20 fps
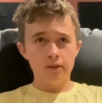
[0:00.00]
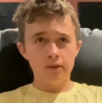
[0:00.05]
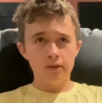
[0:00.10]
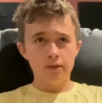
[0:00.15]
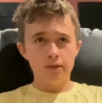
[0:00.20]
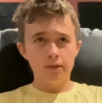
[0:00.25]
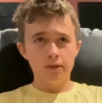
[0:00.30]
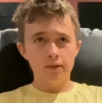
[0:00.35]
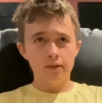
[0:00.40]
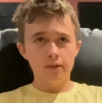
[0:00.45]

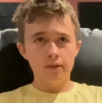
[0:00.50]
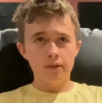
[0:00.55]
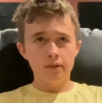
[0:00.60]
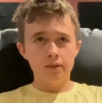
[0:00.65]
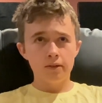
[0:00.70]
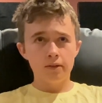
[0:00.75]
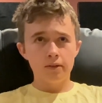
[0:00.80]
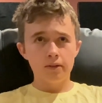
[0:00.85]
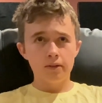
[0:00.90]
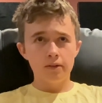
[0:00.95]

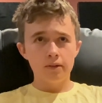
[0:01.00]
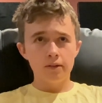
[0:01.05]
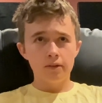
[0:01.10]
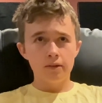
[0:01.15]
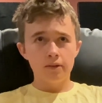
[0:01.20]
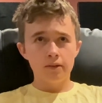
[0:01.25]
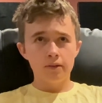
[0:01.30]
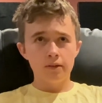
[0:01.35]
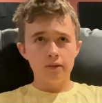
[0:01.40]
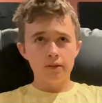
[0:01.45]

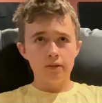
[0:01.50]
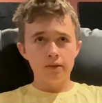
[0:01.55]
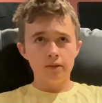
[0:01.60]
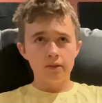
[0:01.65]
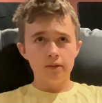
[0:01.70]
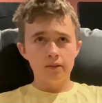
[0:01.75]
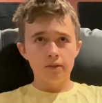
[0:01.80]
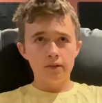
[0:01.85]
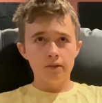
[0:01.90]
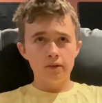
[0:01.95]

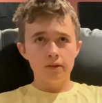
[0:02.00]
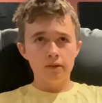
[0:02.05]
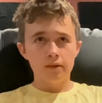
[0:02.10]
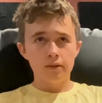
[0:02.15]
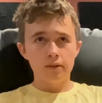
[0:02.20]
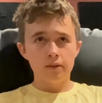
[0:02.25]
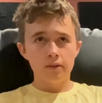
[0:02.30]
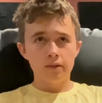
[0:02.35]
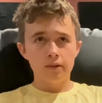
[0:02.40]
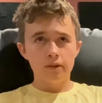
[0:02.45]

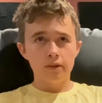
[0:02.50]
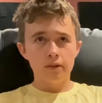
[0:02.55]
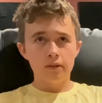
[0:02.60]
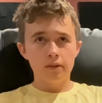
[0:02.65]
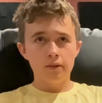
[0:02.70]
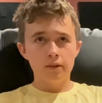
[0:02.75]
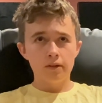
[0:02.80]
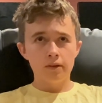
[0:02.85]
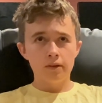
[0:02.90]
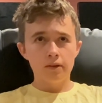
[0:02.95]

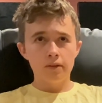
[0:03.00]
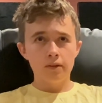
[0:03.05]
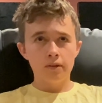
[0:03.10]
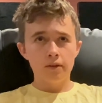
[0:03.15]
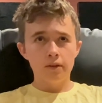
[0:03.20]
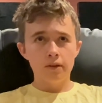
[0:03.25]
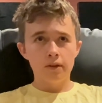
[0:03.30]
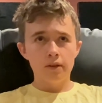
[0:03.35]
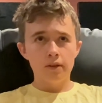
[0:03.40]
(no one is talking)